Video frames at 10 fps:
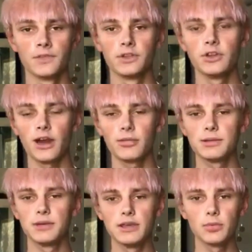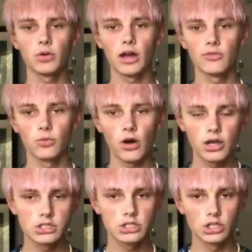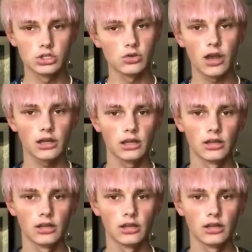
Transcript: You know how many people have watched a Shrek